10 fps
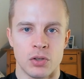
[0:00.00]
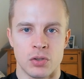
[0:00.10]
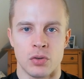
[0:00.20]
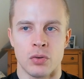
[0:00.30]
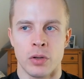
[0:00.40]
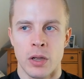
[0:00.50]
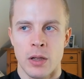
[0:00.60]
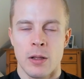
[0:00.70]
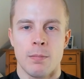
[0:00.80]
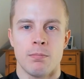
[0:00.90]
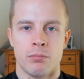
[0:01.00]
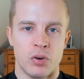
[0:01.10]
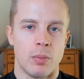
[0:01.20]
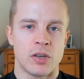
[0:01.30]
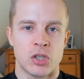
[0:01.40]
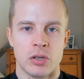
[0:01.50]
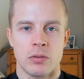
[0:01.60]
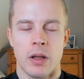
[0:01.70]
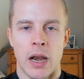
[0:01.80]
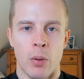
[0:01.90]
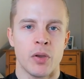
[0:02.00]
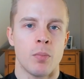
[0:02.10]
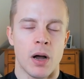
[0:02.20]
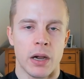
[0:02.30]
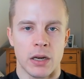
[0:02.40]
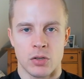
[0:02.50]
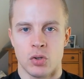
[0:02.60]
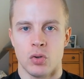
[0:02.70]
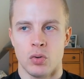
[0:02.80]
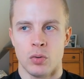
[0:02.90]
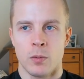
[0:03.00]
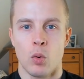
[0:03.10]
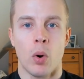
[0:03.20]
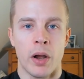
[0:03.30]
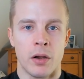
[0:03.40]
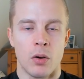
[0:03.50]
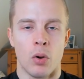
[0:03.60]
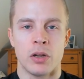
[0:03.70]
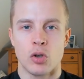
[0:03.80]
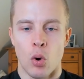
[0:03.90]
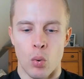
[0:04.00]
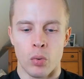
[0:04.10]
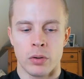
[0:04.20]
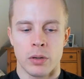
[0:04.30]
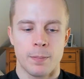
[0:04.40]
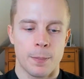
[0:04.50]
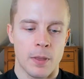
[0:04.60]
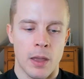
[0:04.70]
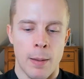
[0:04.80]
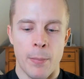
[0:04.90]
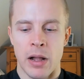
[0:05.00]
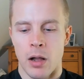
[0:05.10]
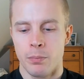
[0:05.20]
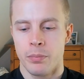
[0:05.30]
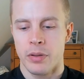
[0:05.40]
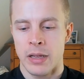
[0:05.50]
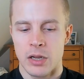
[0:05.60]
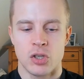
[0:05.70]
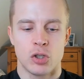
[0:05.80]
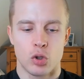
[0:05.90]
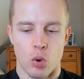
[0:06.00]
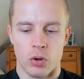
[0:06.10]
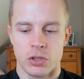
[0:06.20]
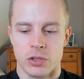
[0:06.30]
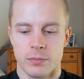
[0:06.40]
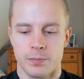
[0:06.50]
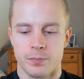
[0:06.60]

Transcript: to pretty much allowing your body to run on its own uh, backup energy stores.